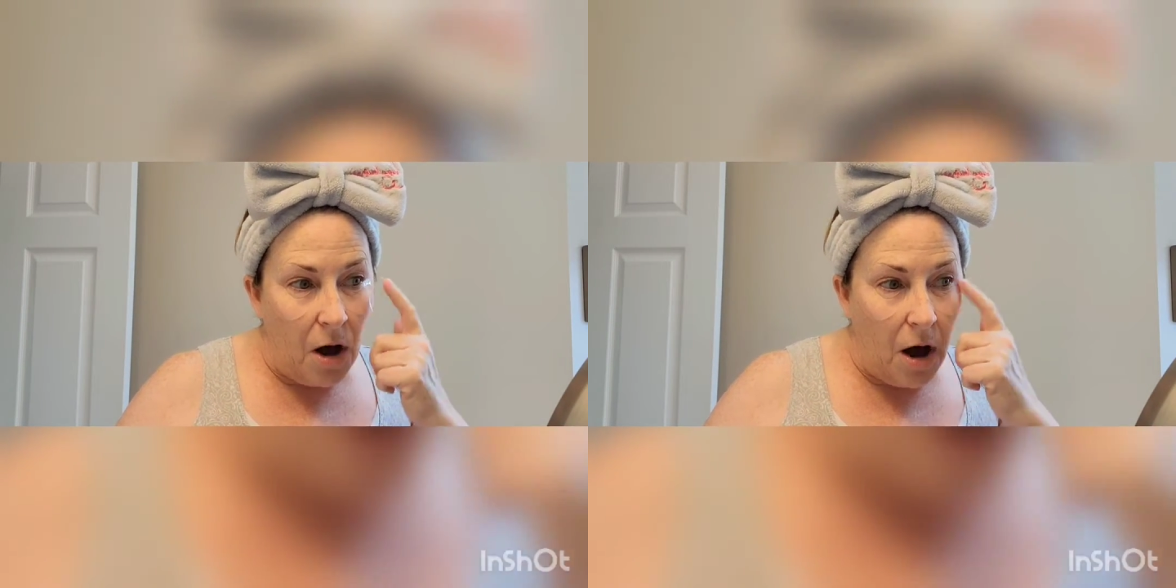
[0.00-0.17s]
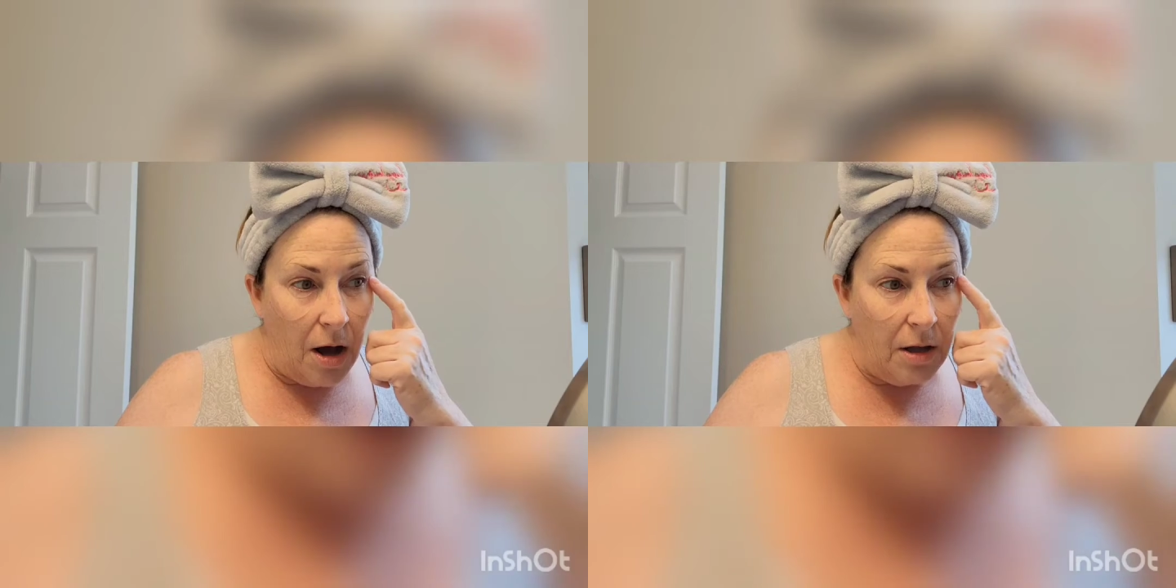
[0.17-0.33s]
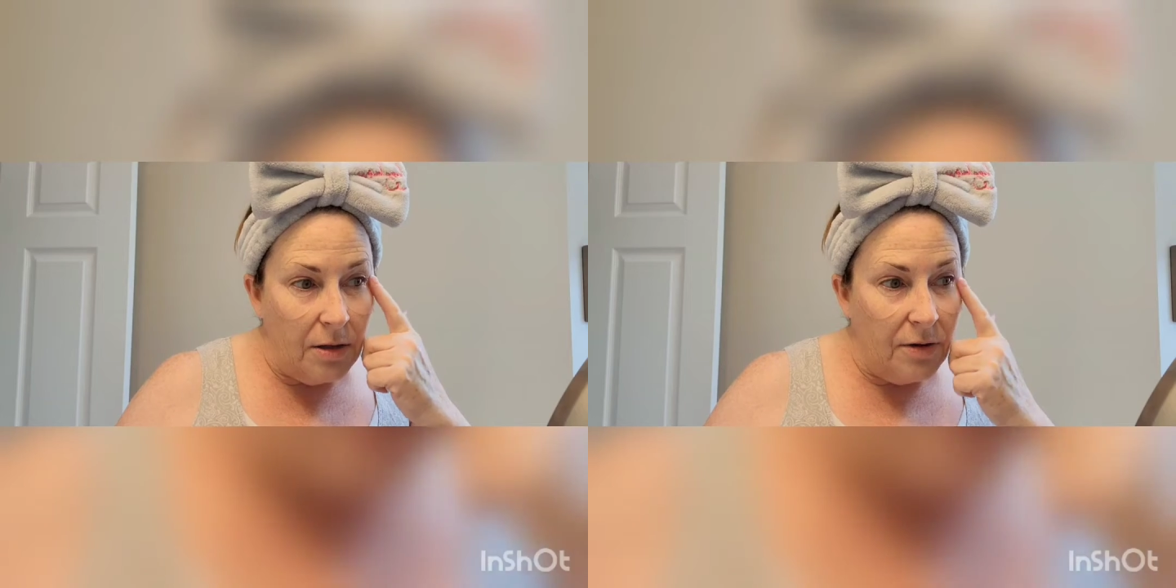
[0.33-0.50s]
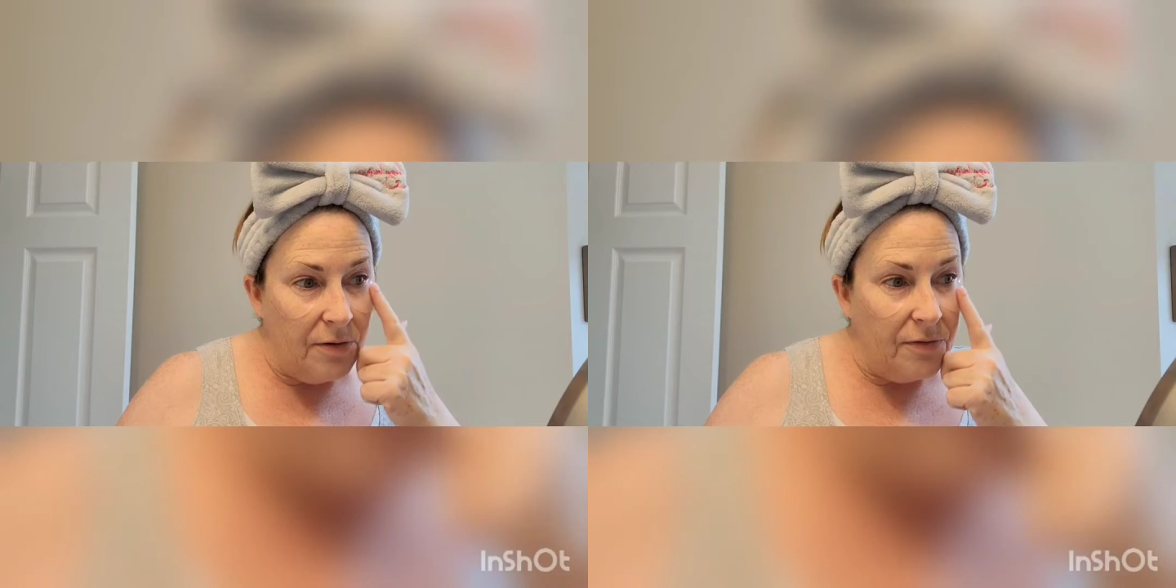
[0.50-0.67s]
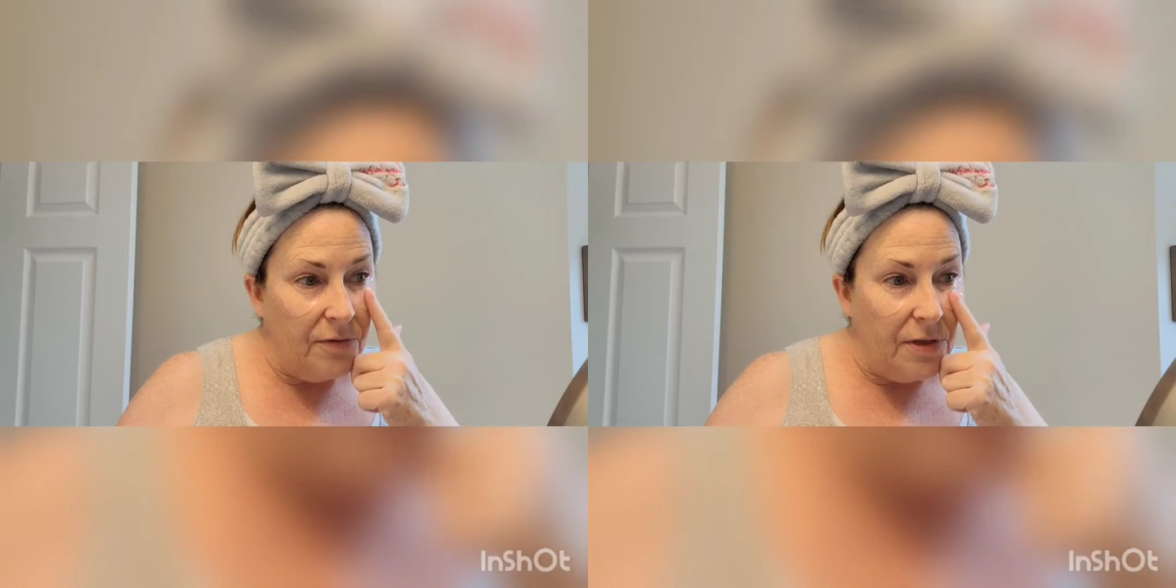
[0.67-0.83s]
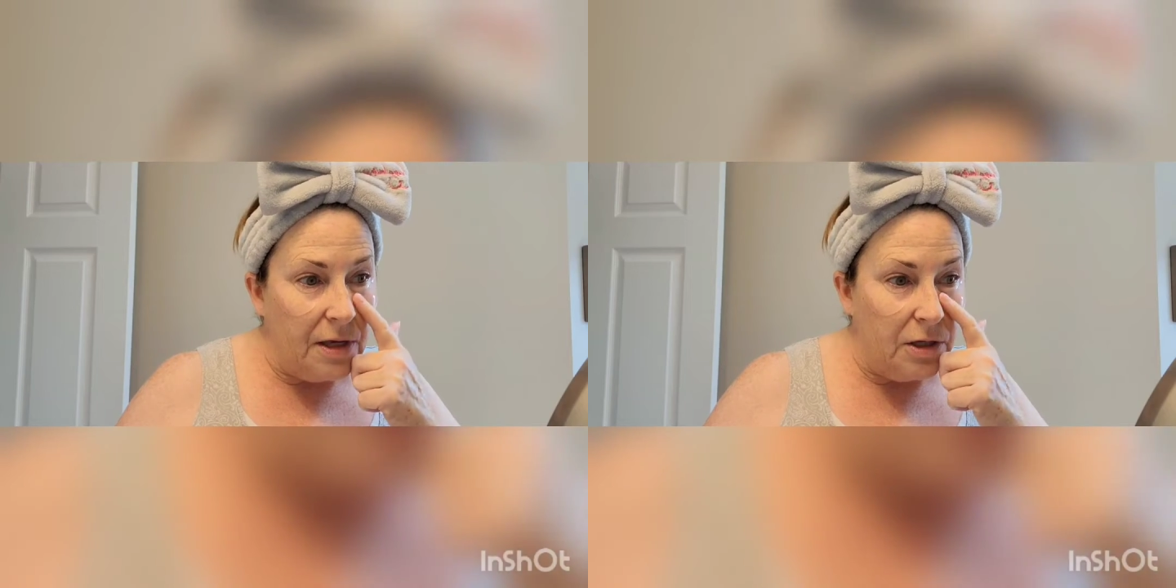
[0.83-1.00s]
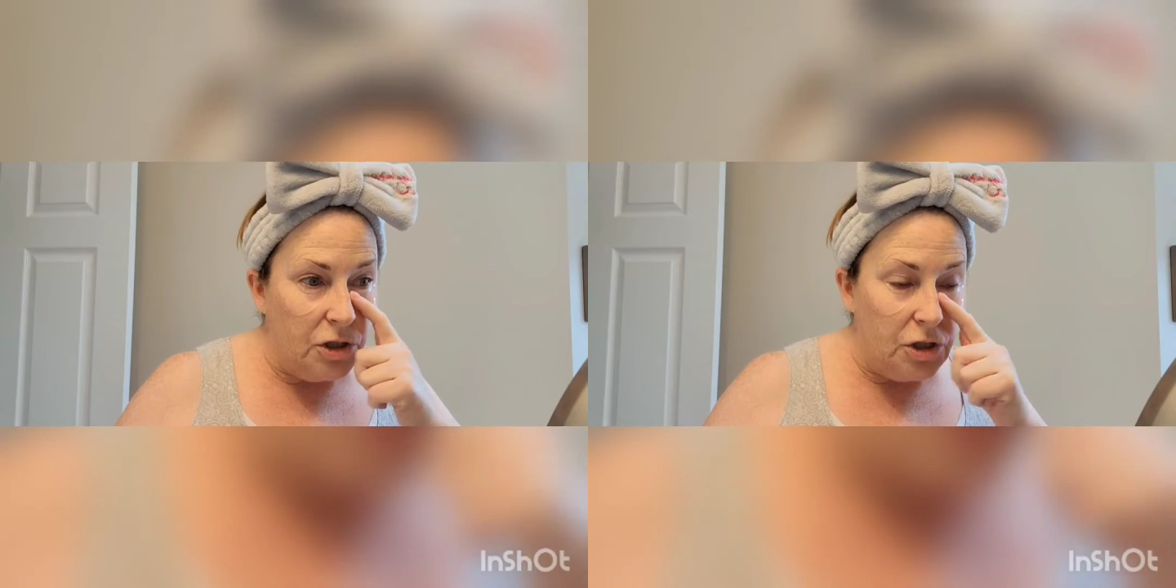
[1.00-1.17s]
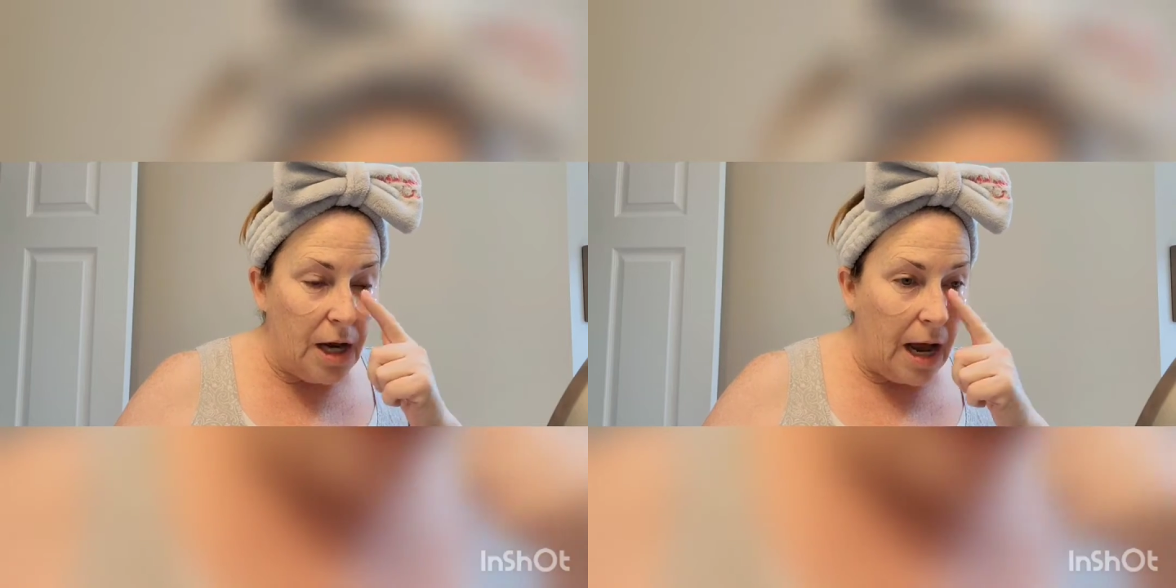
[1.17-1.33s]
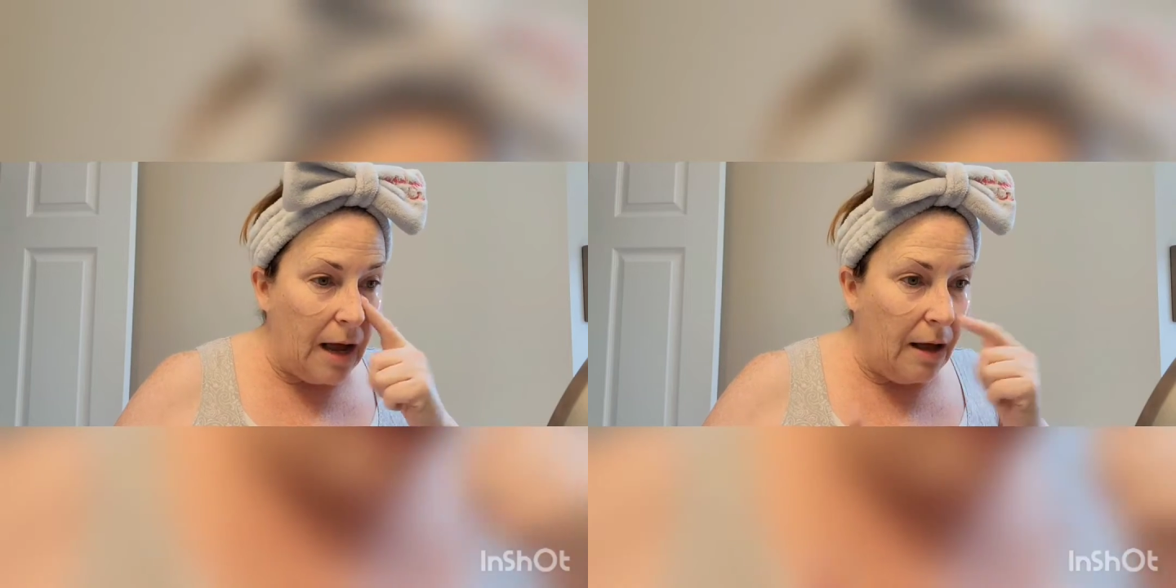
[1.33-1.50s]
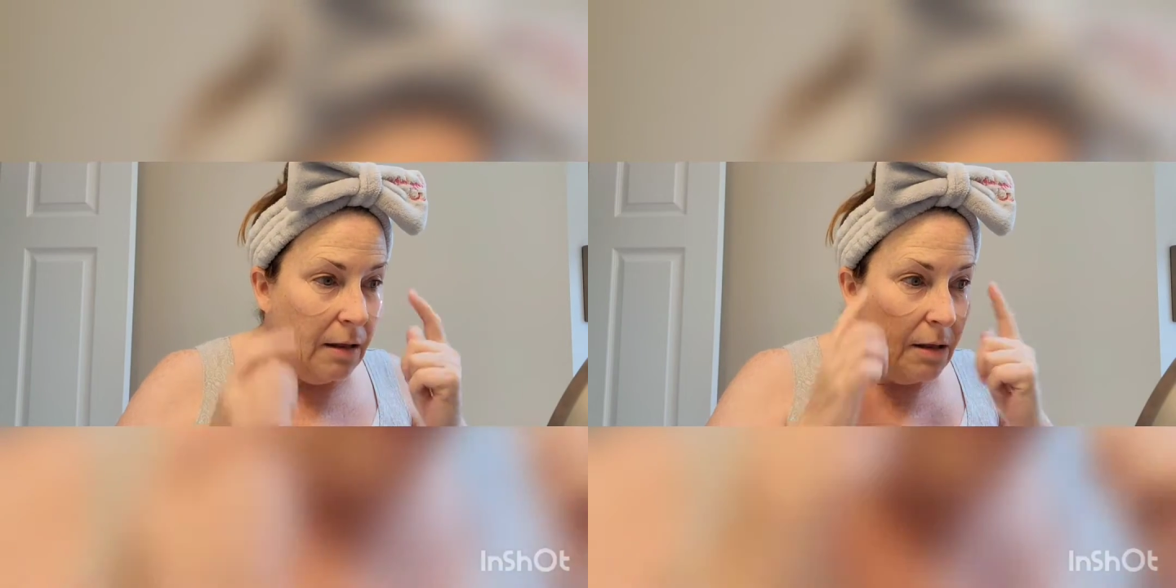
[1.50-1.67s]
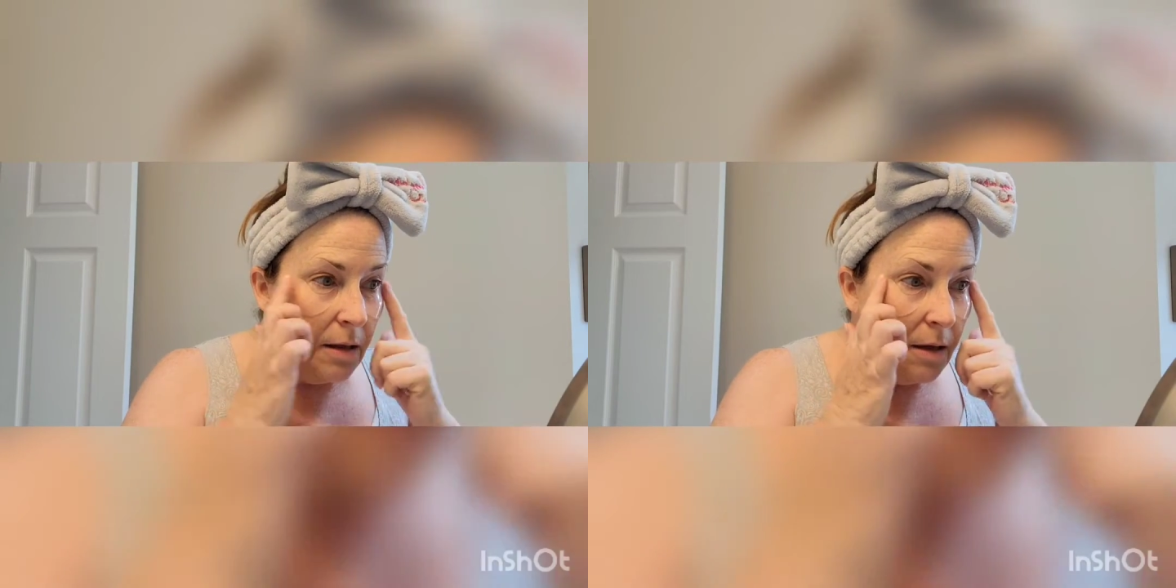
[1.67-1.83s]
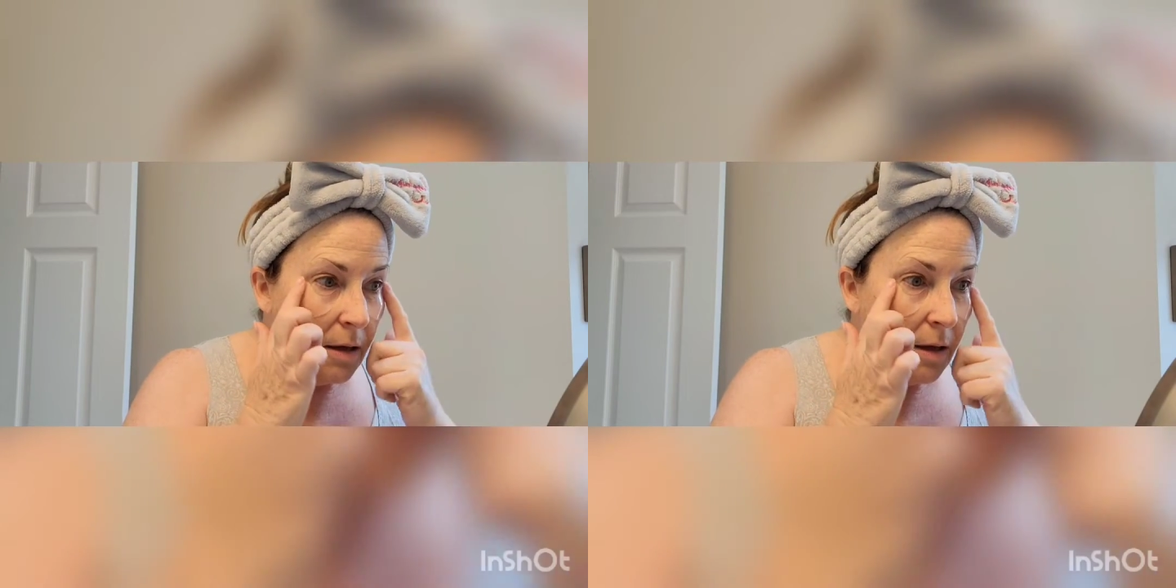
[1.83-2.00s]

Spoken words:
all of the gel